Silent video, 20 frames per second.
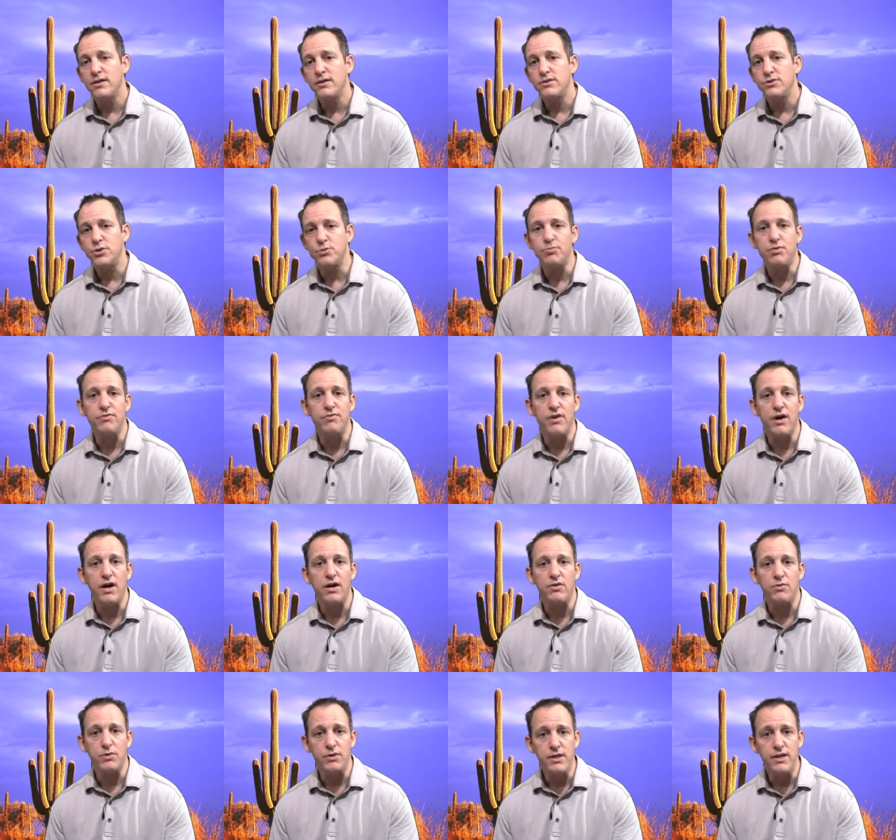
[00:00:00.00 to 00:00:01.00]
to
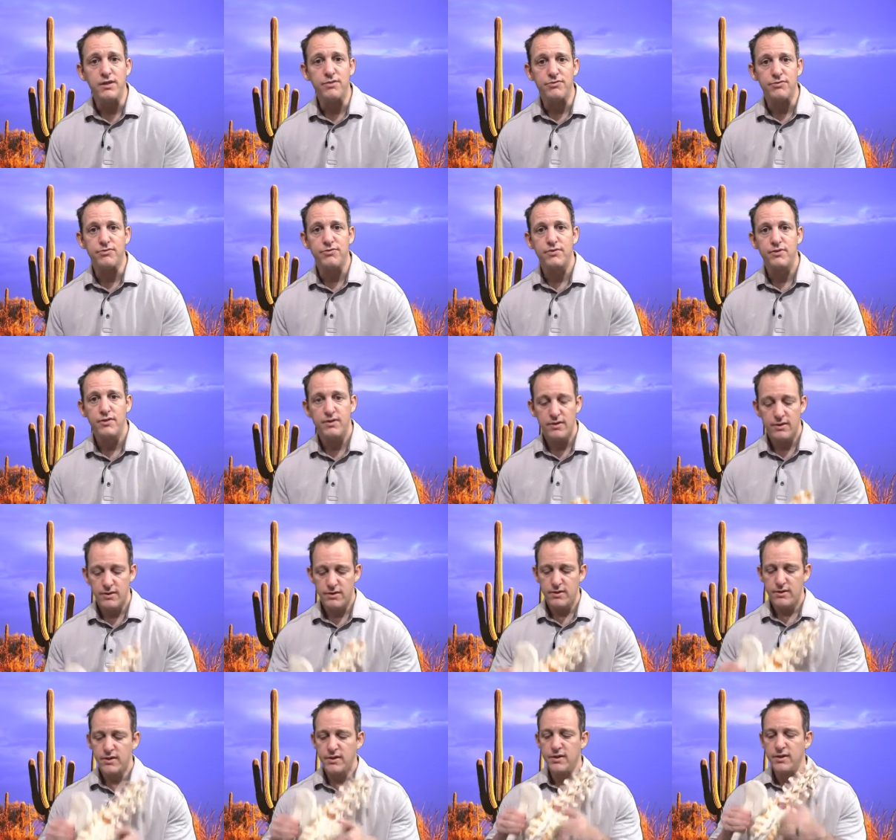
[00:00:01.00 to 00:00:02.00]
provide relief
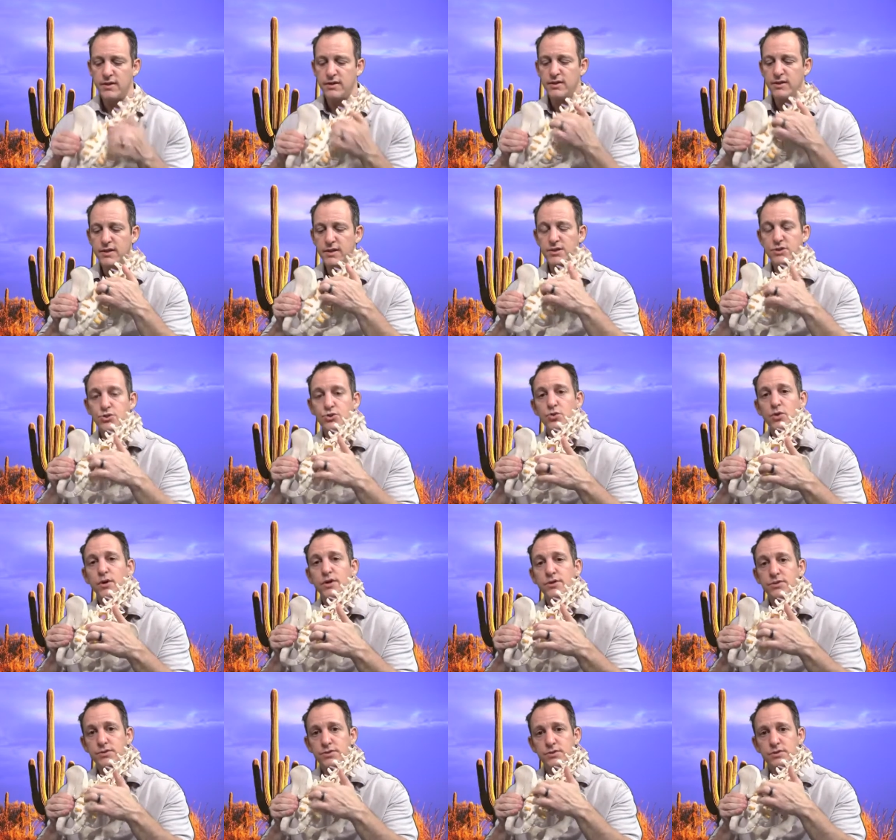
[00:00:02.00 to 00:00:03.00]
in these
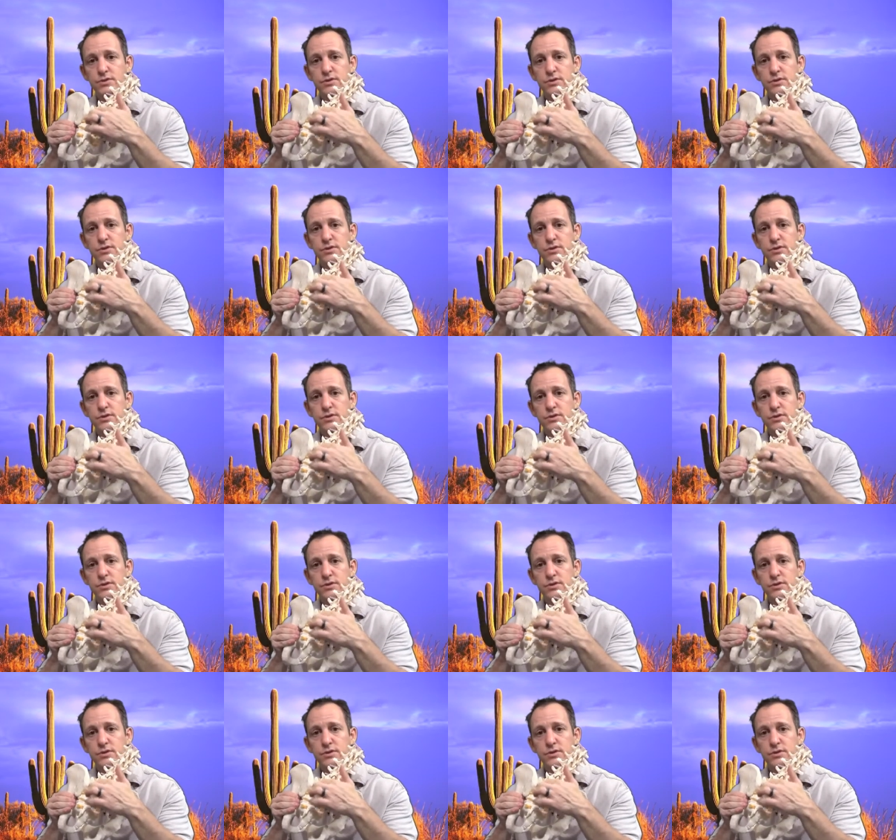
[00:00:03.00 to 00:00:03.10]
joints.